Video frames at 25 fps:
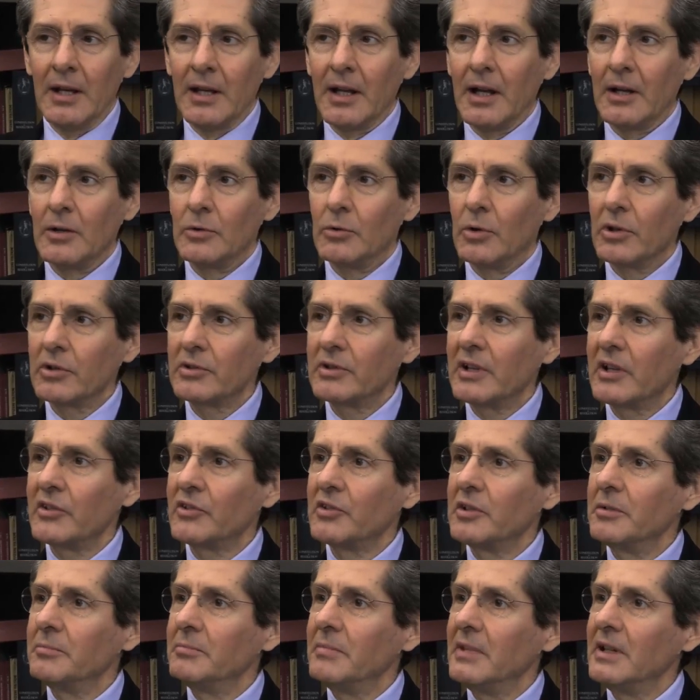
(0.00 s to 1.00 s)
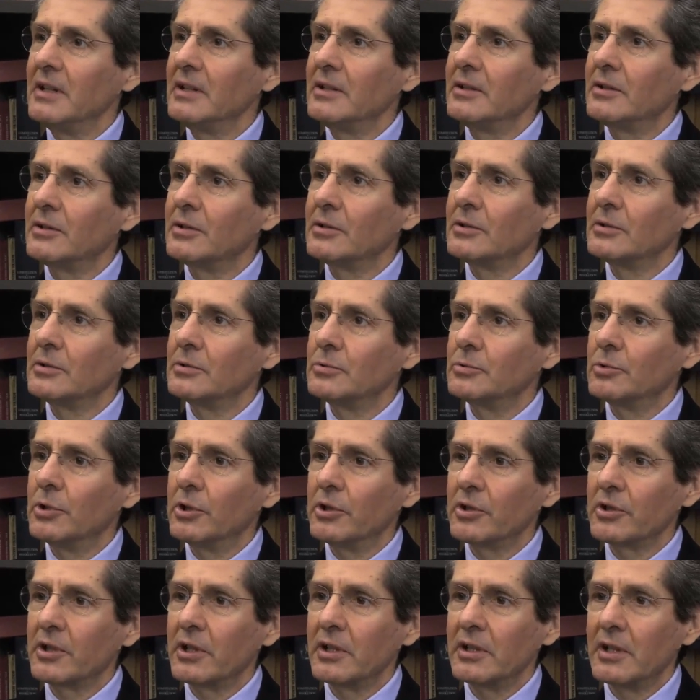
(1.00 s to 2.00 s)
Now, what does it mean to
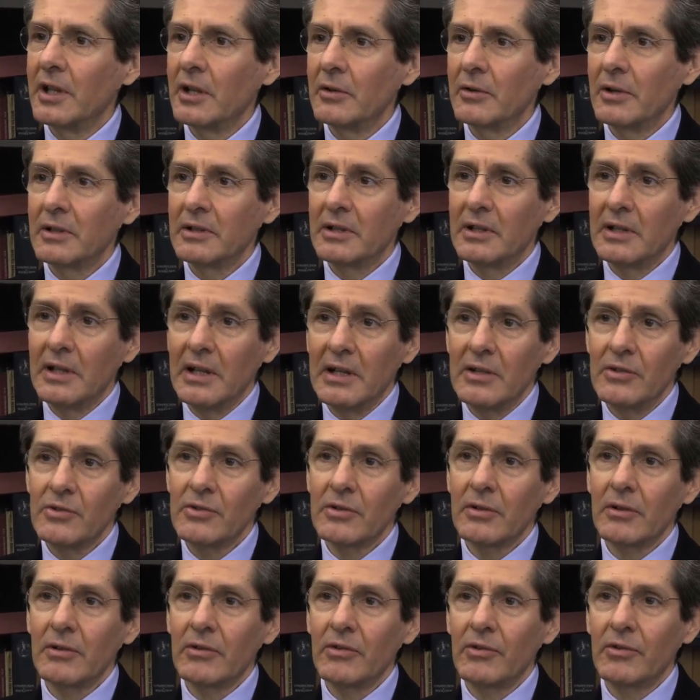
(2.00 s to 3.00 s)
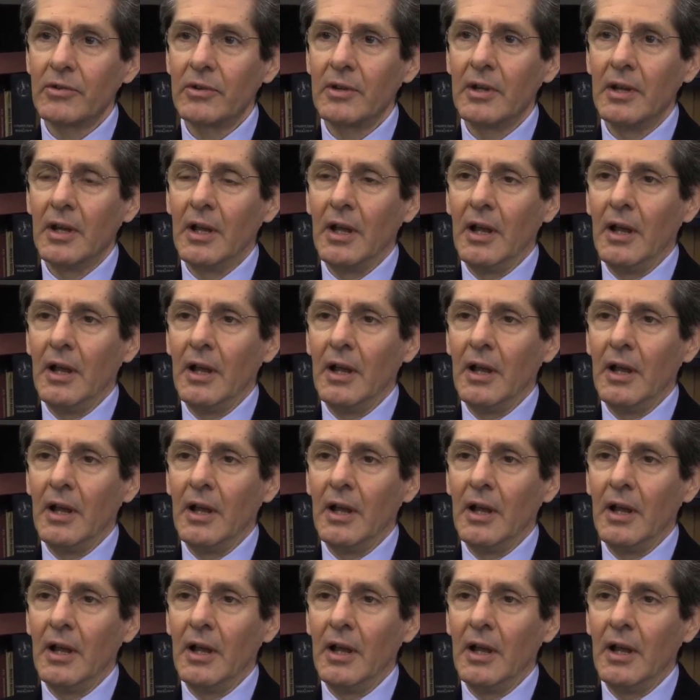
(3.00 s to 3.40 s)
work in the United Nations